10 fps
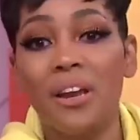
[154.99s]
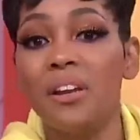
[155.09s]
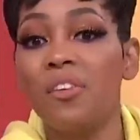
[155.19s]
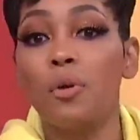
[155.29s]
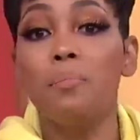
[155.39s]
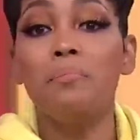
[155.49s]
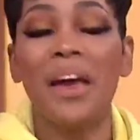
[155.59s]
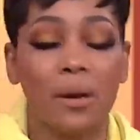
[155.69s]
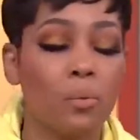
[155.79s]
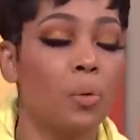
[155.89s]
had never
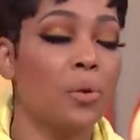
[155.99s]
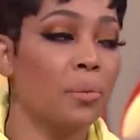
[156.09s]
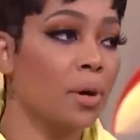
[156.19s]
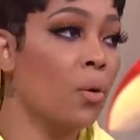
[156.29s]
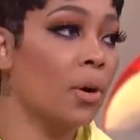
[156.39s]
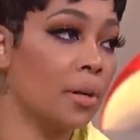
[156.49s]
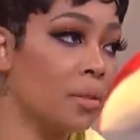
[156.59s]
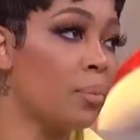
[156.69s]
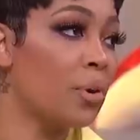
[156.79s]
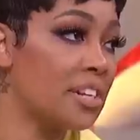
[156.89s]
met when we recorded
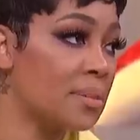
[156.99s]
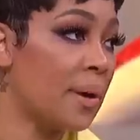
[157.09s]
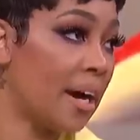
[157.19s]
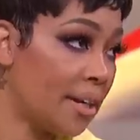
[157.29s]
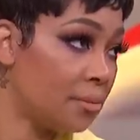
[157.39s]
The Boy Is Mine.